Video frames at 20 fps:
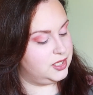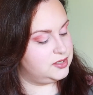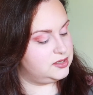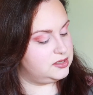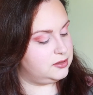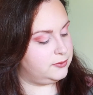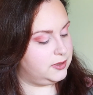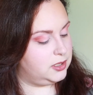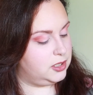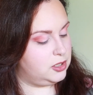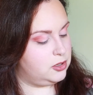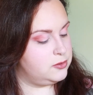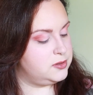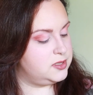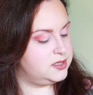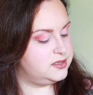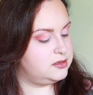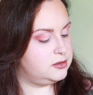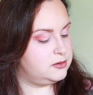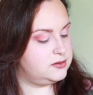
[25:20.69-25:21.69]
So we're gonna go
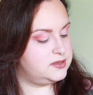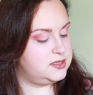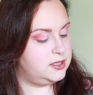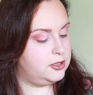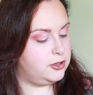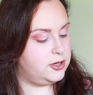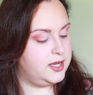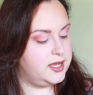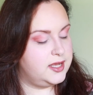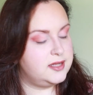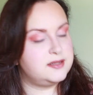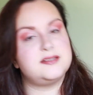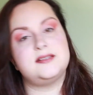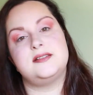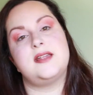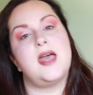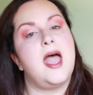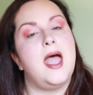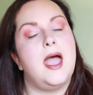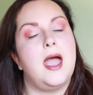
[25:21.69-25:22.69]
into So
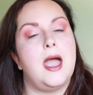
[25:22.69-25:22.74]
Serious,